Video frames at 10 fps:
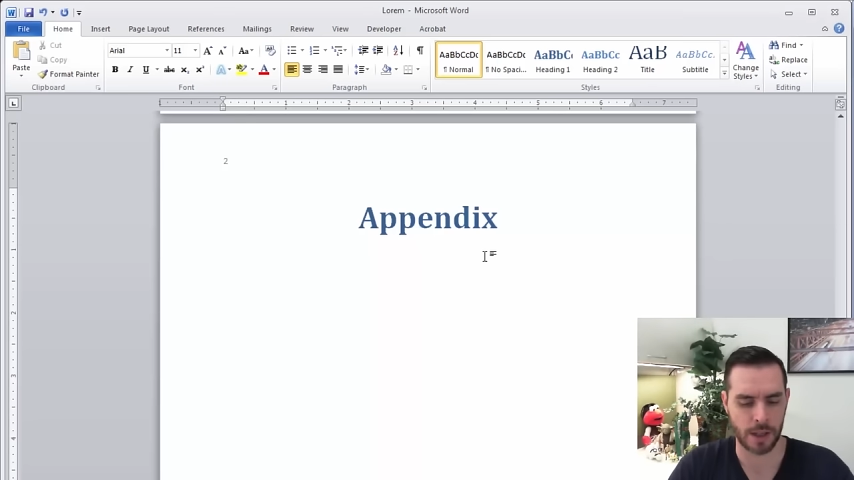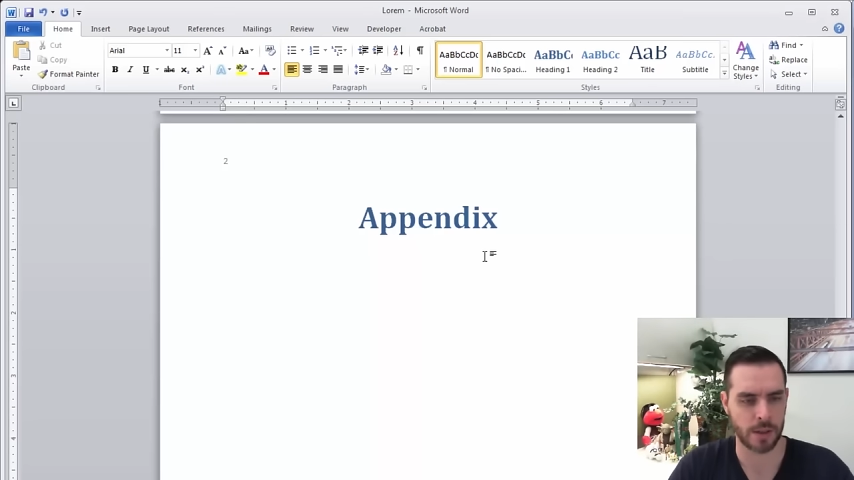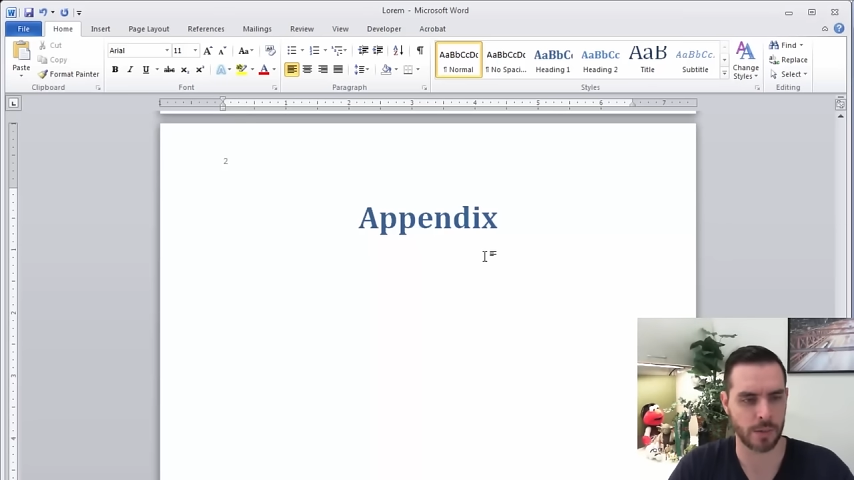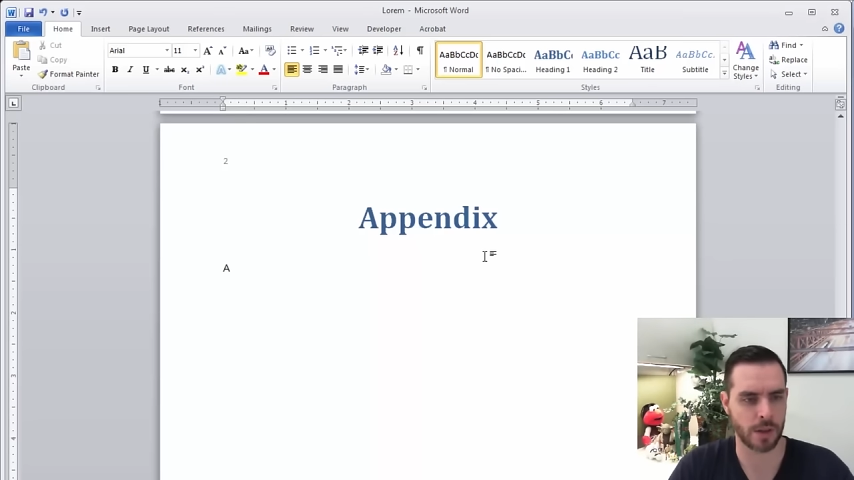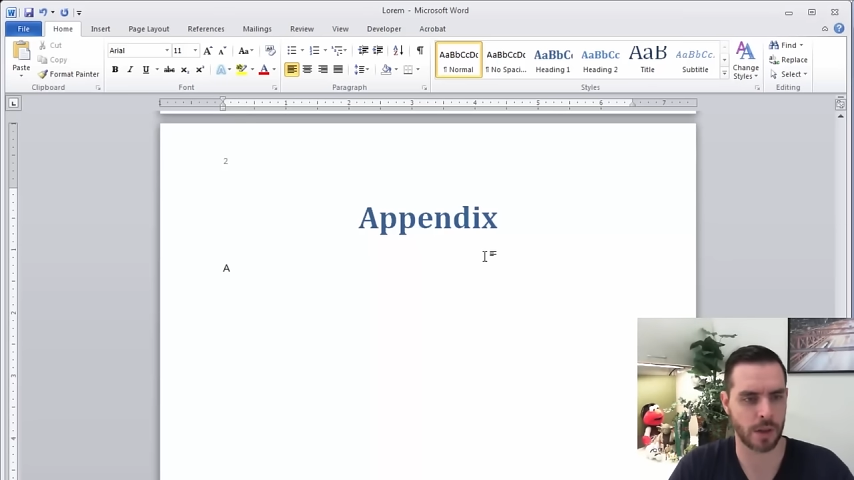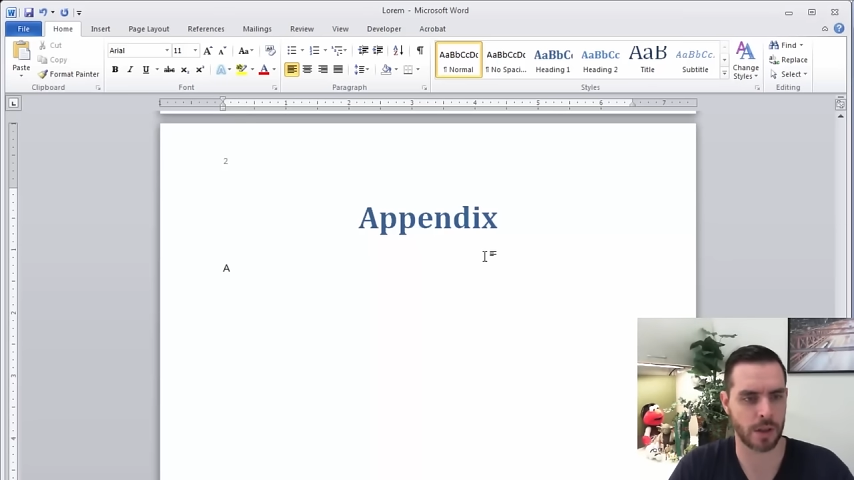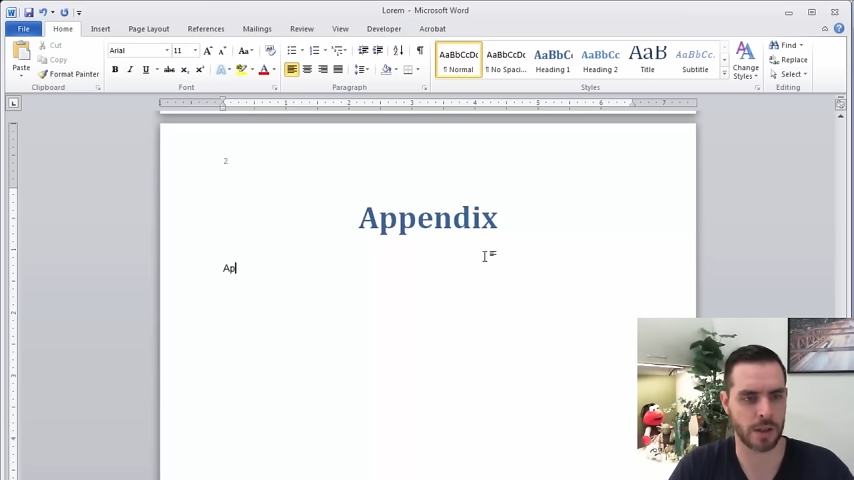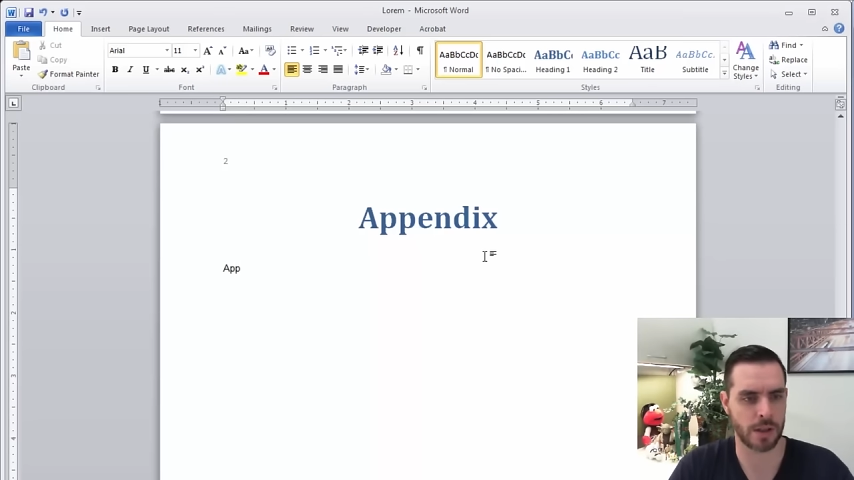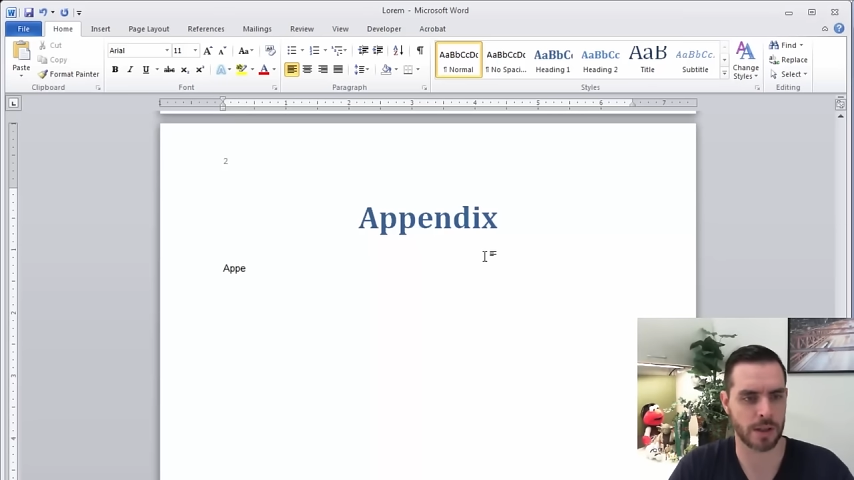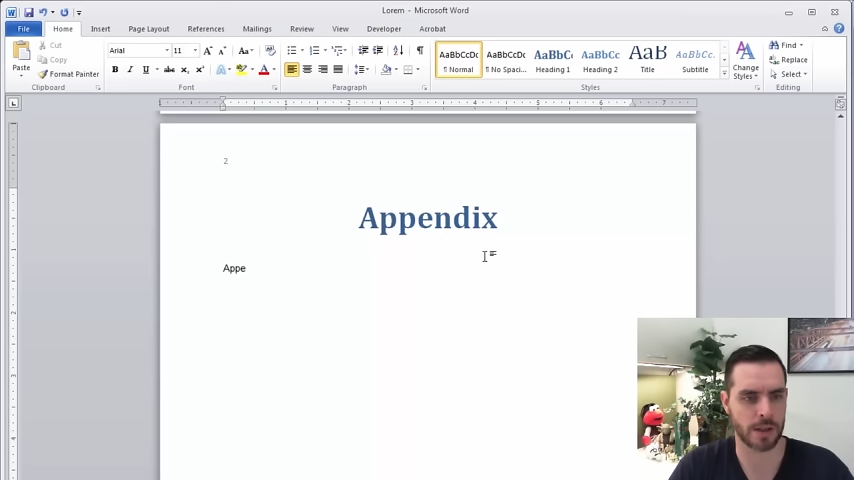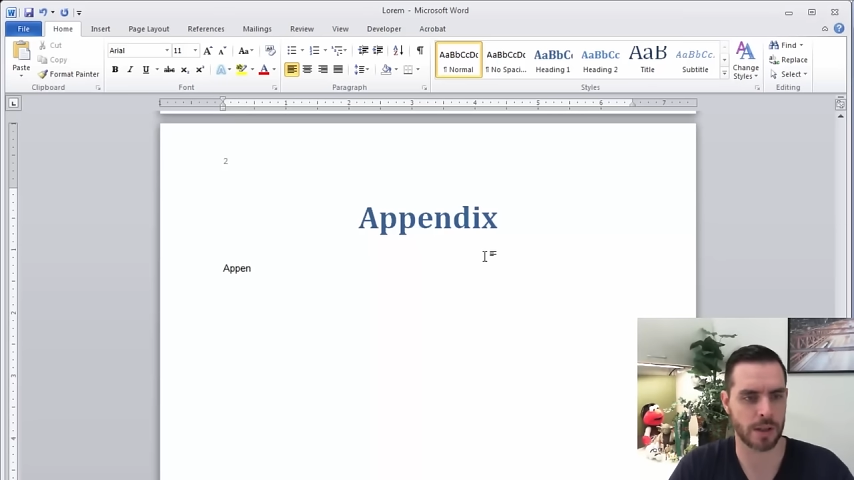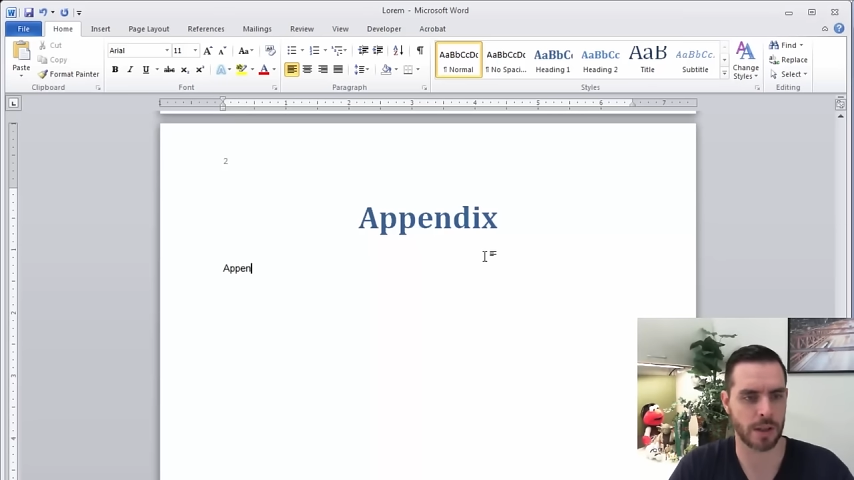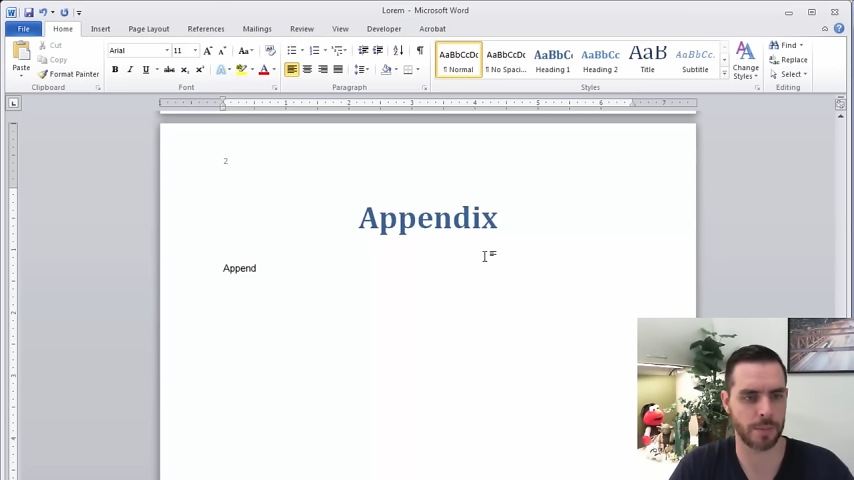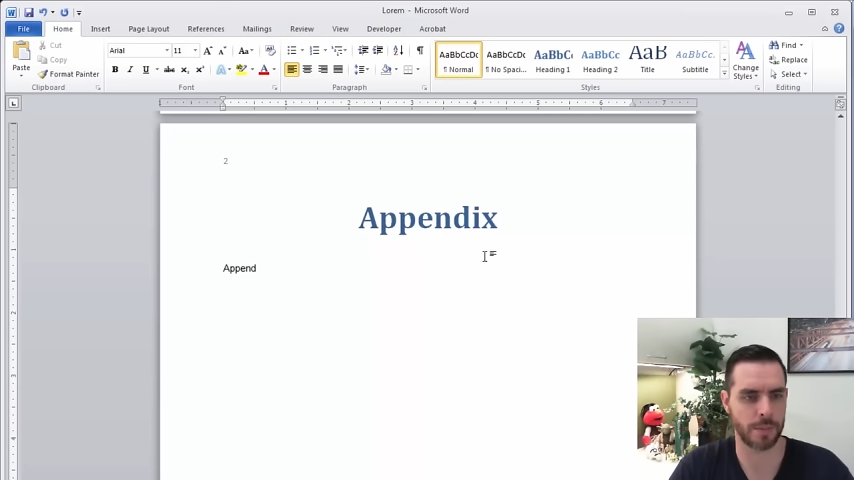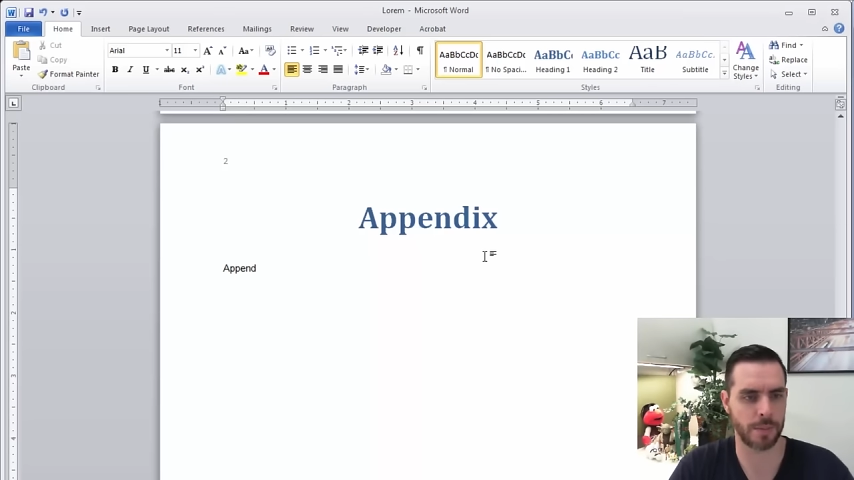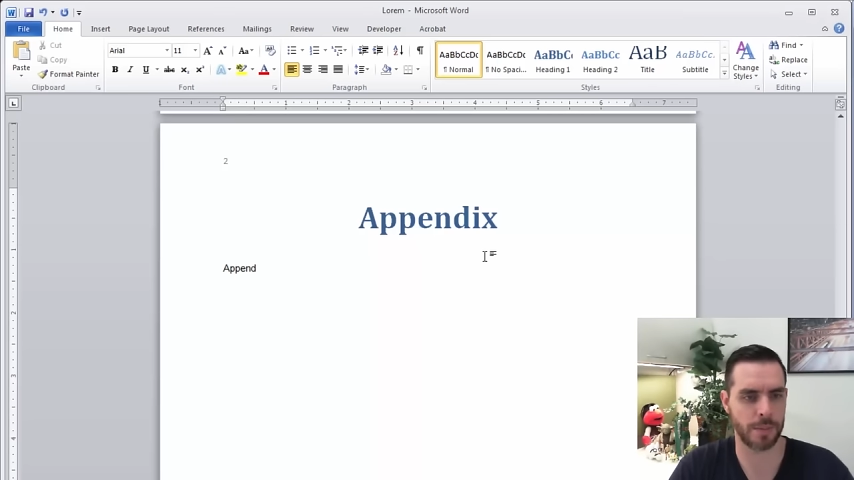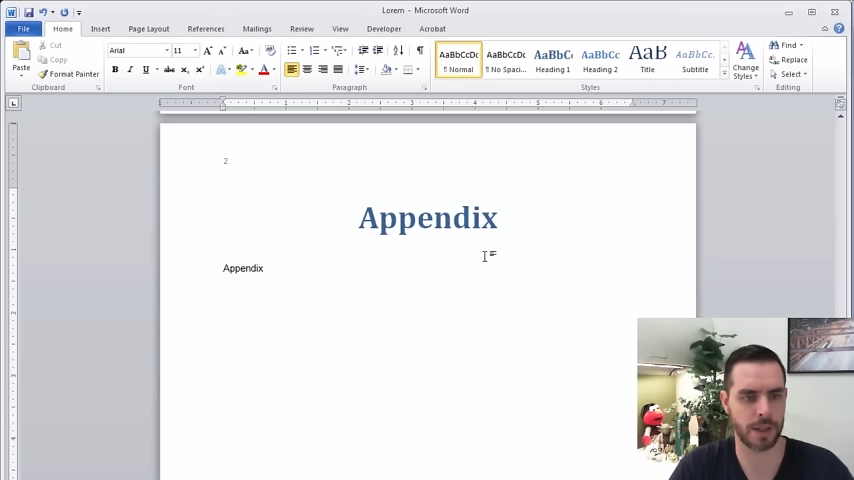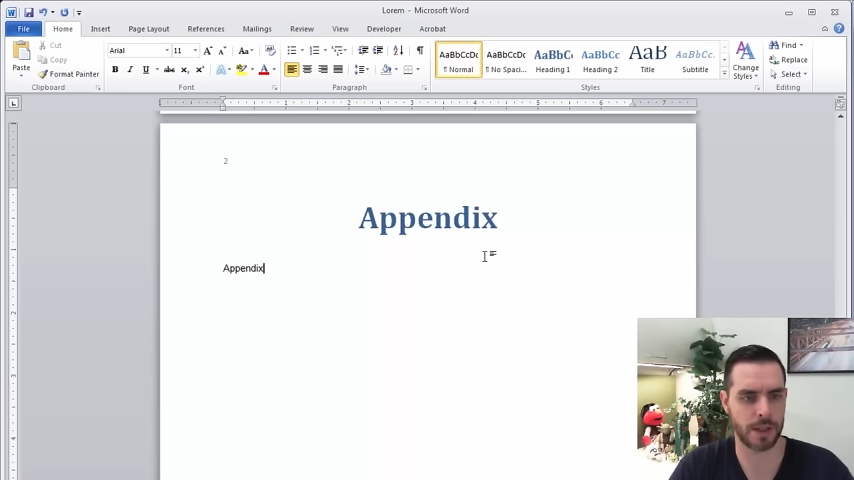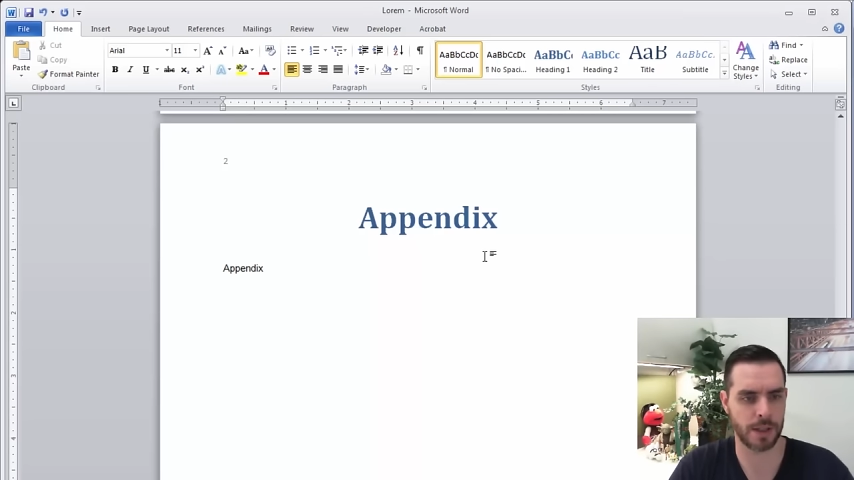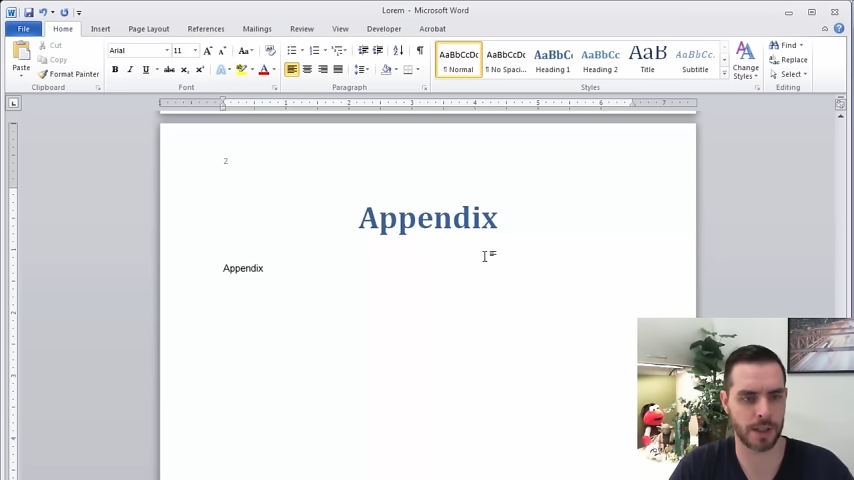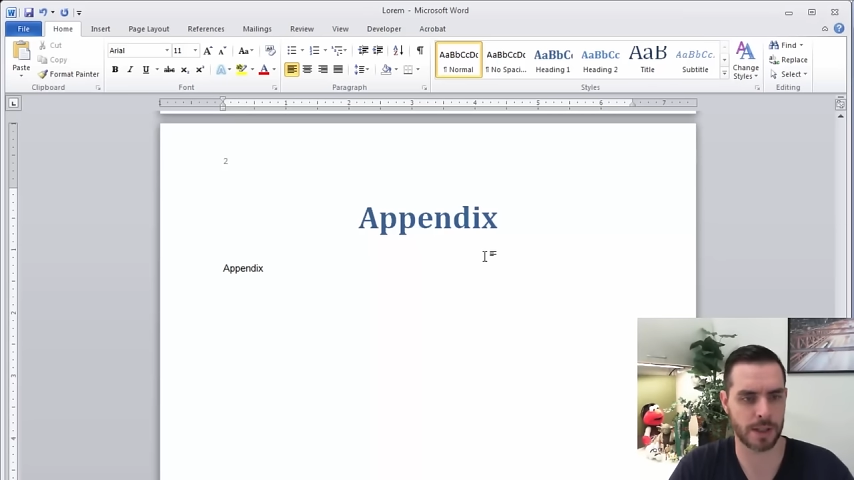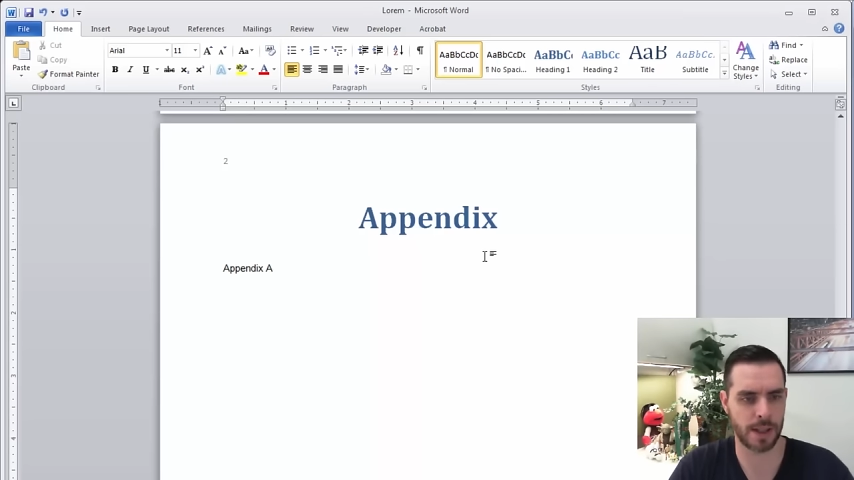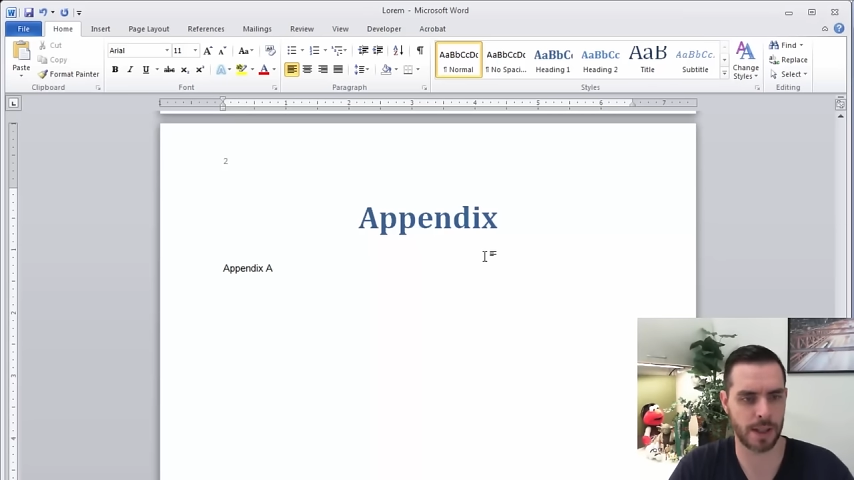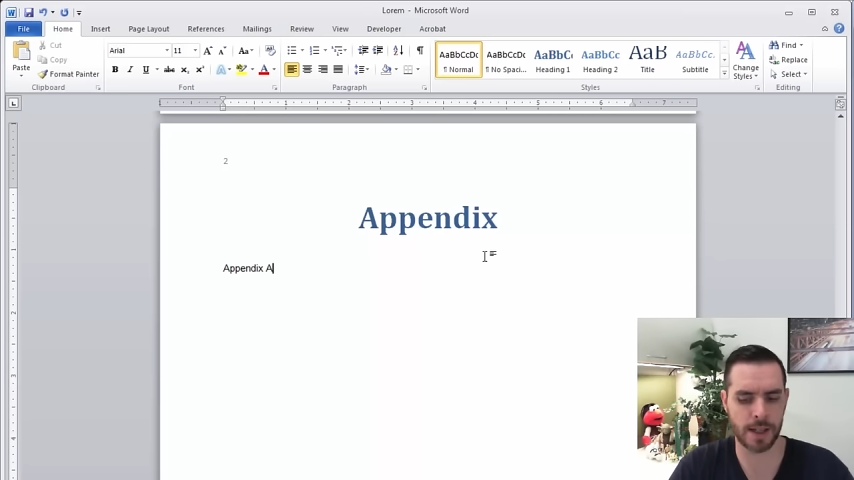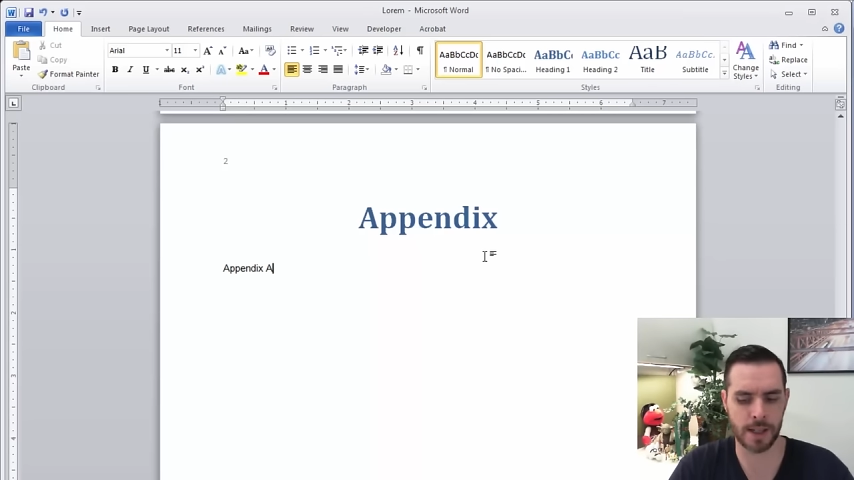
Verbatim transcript: And we'll call this appendix A.